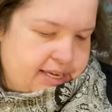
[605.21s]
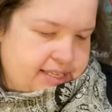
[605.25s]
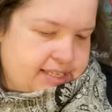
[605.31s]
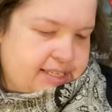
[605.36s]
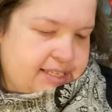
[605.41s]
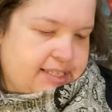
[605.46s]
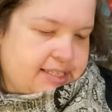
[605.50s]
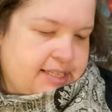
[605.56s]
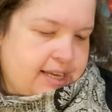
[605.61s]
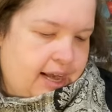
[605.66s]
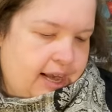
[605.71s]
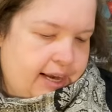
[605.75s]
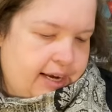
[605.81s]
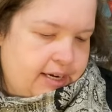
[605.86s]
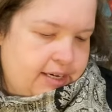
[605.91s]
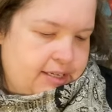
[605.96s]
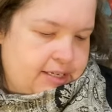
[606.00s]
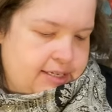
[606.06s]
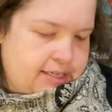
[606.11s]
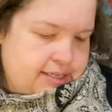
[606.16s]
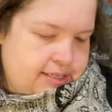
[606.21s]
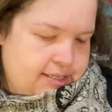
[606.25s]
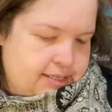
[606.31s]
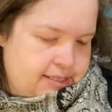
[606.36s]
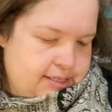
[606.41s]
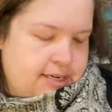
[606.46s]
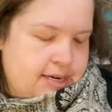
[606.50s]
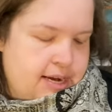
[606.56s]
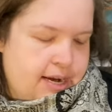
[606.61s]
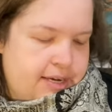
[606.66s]
Is it signed?
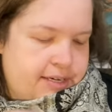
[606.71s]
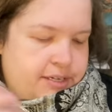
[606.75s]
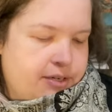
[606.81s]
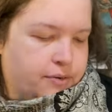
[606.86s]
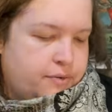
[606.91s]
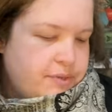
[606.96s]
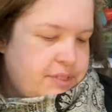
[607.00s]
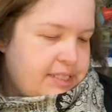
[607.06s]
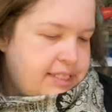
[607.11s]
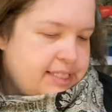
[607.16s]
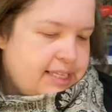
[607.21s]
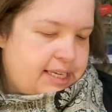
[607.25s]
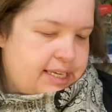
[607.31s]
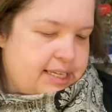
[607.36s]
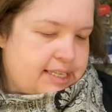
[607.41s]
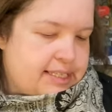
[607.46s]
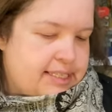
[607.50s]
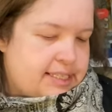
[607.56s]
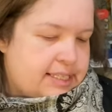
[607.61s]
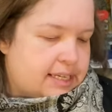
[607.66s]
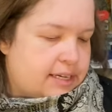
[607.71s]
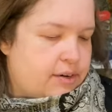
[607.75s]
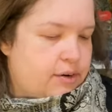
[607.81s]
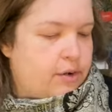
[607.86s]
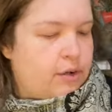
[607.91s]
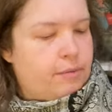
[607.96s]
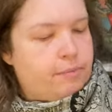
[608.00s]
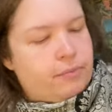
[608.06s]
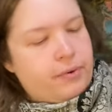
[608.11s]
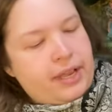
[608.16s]
I don't see a sig.
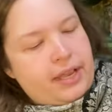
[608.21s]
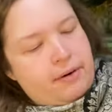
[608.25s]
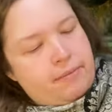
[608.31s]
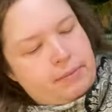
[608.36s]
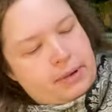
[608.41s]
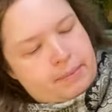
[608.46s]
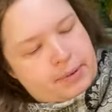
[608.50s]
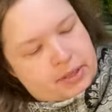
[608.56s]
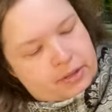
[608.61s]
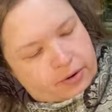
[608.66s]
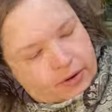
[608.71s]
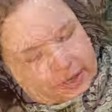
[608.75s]
Oh, wait, maybe there